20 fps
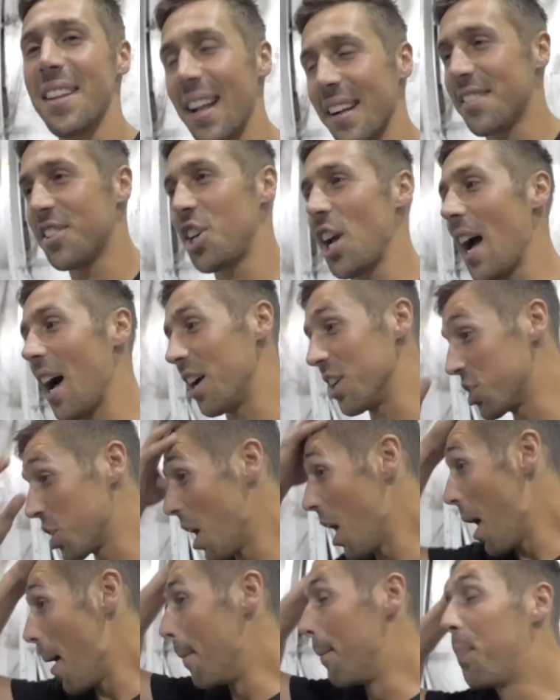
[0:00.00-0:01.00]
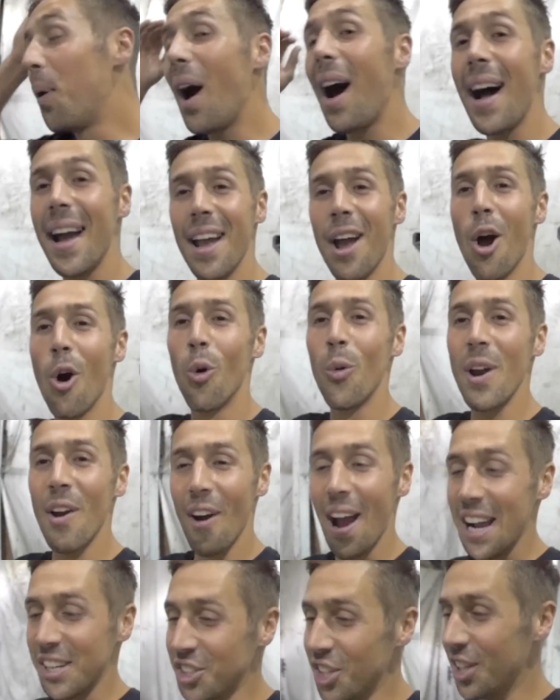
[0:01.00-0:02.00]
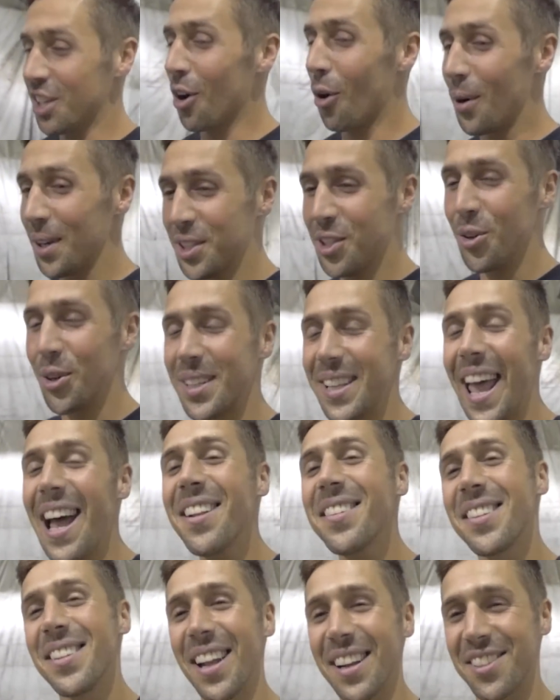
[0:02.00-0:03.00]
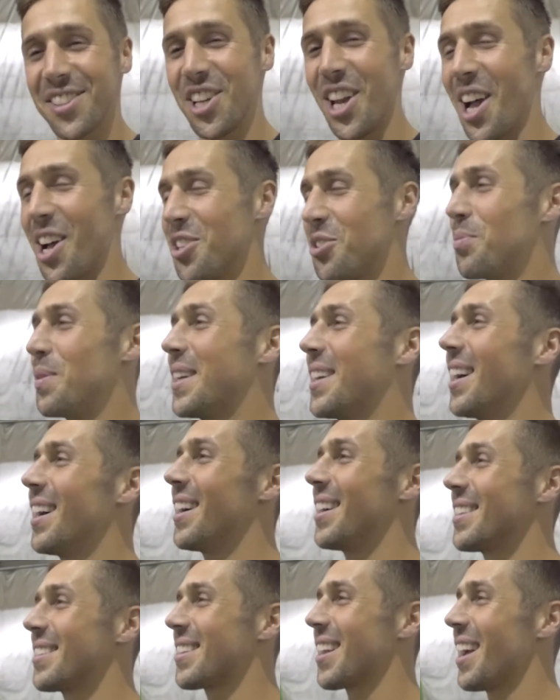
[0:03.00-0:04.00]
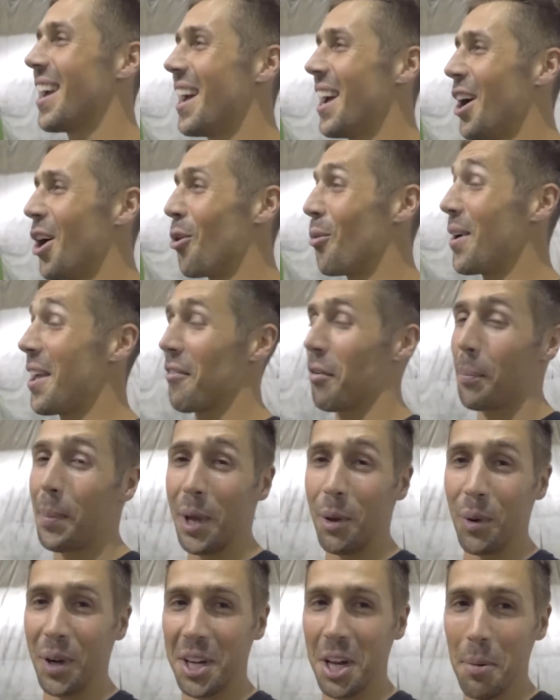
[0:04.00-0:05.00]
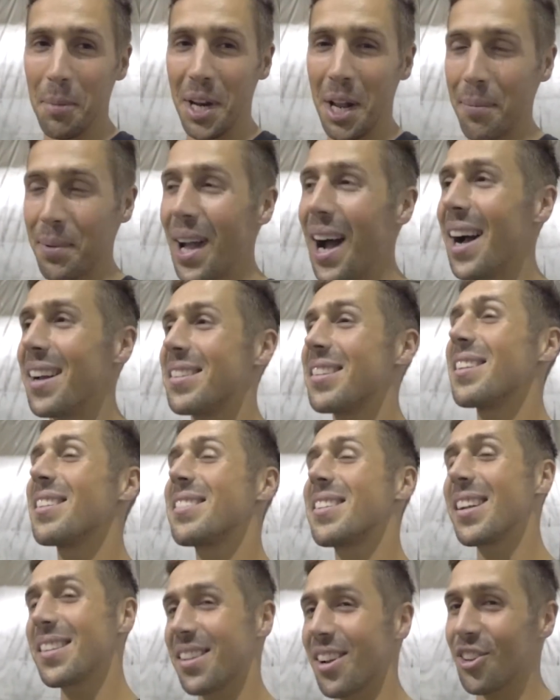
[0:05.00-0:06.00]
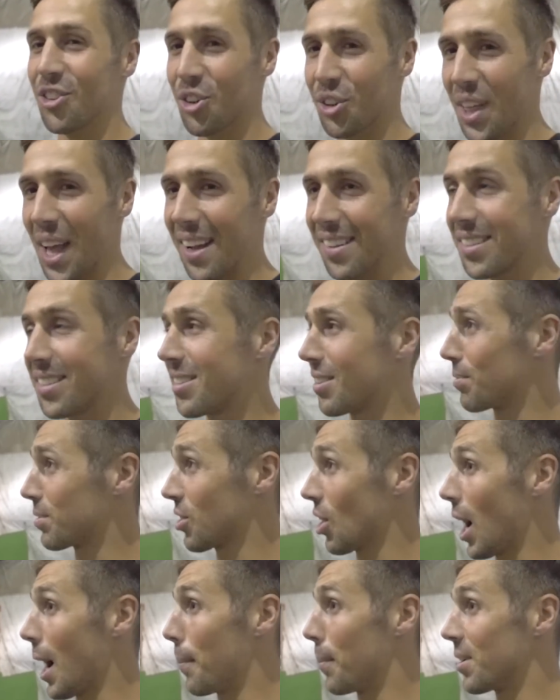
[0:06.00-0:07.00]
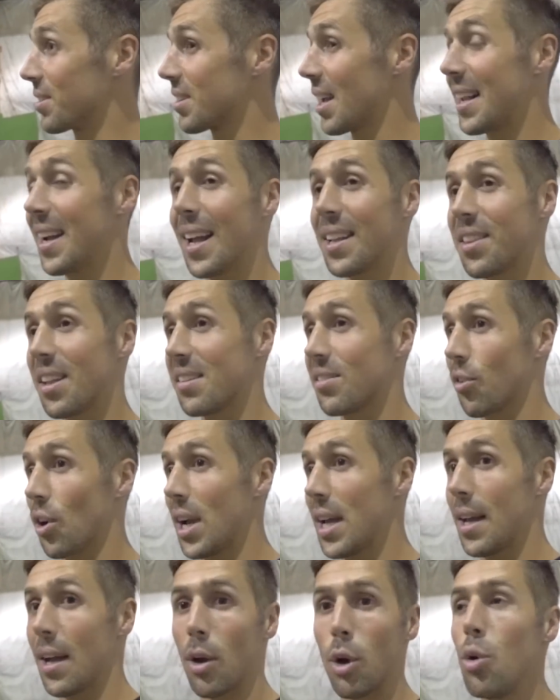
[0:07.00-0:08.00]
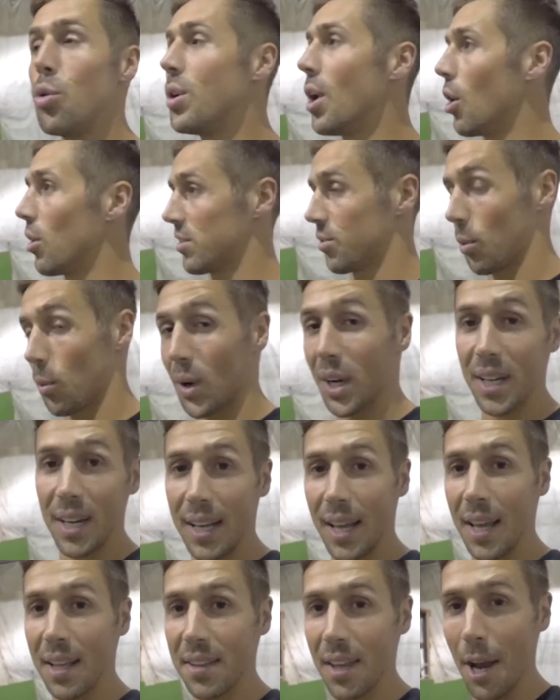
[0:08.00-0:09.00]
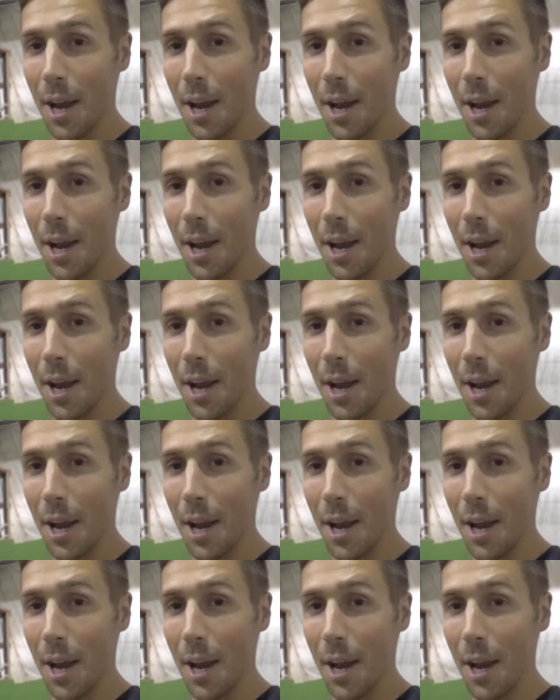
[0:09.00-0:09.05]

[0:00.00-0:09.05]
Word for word: the next challenge. But we are actually going to announce the next challenge because we have a big one coming up, guys. 600,000 subscribers. And at this rate, who knows when we're going to get